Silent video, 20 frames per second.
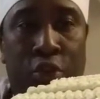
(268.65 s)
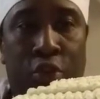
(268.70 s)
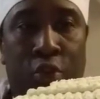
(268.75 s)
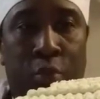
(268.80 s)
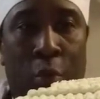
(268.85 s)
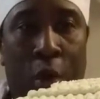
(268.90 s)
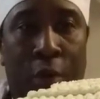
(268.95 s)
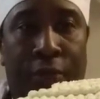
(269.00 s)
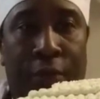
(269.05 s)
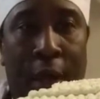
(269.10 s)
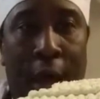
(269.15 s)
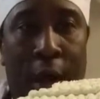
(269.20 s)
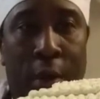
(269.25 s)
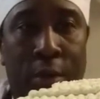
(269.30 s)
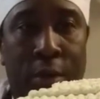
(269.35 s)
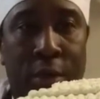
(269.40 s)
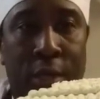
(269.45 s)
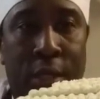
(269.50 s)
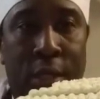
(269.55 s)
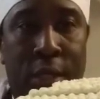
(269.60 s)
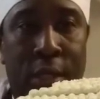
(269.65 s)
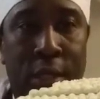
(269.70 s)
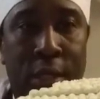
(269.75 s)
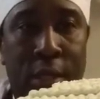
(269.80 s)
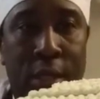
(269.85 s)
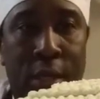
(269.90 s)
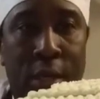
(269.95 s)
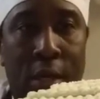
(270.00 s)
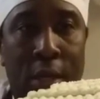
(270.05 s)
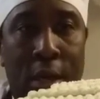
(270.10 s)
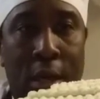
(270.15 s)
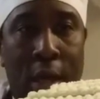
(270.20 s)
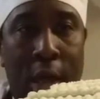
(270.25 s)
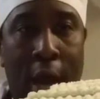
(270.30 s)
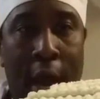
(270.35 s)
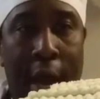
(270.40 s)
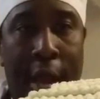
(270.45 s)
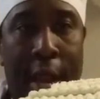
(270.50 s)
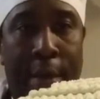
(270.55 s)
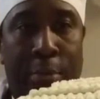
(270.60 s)
are swirl flowers.
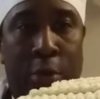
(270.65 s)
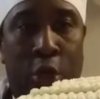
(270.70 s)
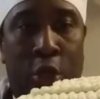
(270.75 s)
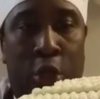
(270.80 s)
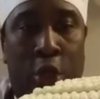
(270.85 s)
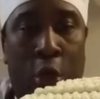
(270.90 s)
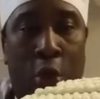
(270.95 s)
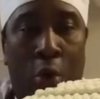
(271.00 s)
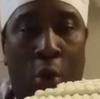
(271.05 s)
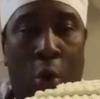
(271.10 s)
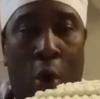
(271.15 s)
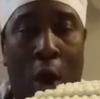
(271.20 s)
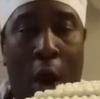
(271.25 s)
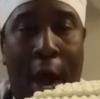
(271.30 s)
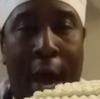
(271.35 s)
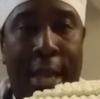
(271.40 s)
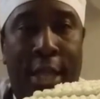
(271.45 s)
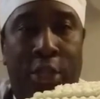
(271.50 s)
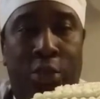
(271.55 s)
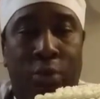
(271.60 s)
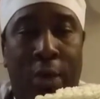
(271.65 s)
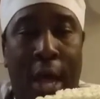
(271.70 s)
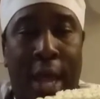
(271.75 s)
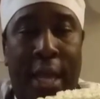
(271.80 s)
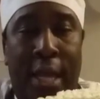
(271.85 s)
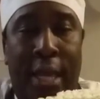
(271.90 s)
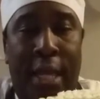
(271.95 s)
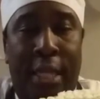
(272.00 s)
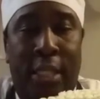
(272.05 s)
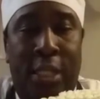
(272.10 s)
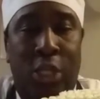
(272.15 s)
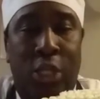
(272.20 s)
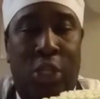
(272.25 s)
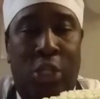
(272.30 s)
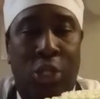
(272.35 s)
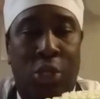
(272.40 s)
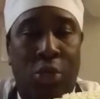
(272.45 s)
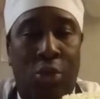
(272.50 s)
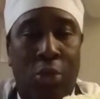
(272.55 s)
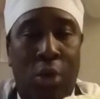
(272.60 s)
And I'm going to show you all how to do that in lesson
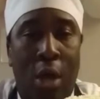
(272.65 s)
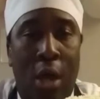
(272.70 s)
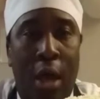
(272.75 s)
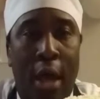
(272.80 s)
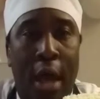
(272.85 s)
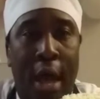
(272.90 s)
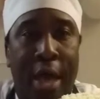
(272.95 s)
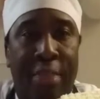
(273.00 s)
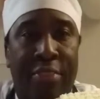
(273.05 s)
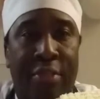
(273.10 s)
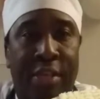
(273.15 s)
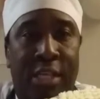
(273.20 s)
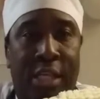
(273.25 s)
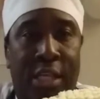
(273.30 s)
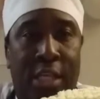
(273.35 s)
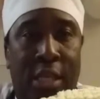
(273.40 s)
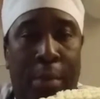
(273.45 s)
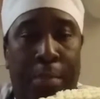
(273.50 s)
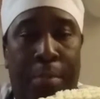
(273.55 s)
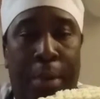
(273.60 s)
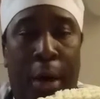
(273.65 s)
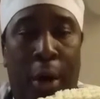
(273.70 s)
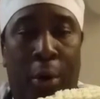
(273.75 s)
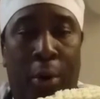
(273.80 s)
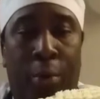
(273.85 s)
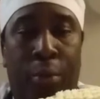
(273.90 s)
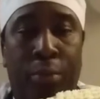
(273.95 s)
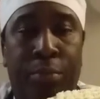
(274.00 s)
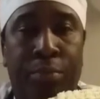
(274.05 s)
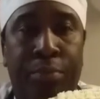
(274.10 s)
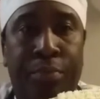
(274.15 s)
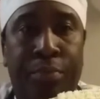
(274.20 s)
2. And this is a bow.